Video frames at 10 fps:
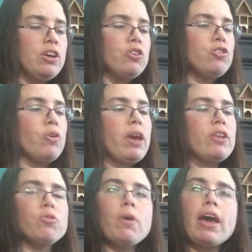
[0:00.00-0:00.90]
So
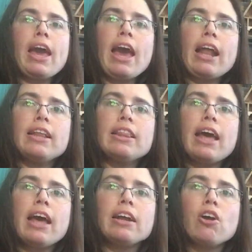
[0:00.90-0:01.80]
hence why I added
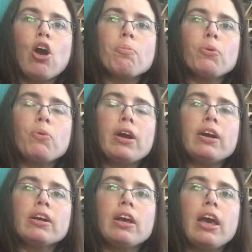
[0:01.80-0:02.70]
that copper
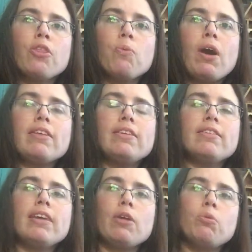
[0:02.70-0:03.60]
wiring. Otherwise
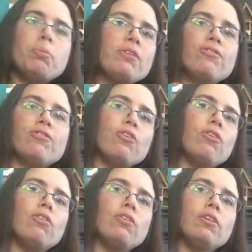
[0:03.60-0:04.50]
his head would be
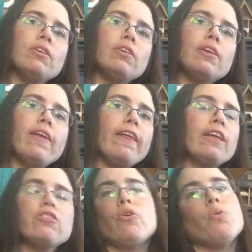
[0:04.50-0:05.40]
full.
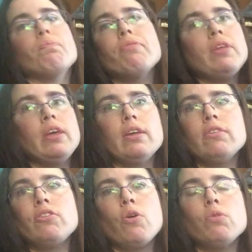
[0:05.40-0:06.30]
So do
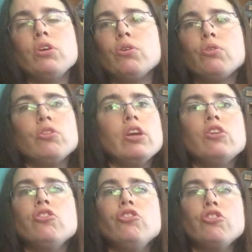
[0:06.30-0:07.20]

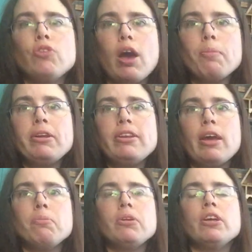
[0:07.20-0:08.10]
not be
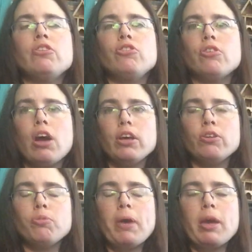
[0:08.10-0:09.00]
tempted. Do not
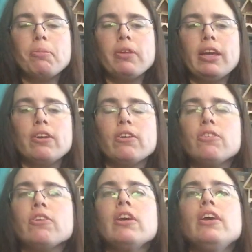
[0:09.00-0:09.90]
use pipe
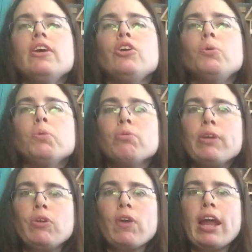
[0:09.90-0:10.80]
cleaners. You will
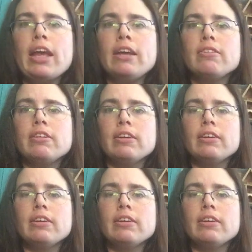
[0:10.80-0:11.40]
regret it.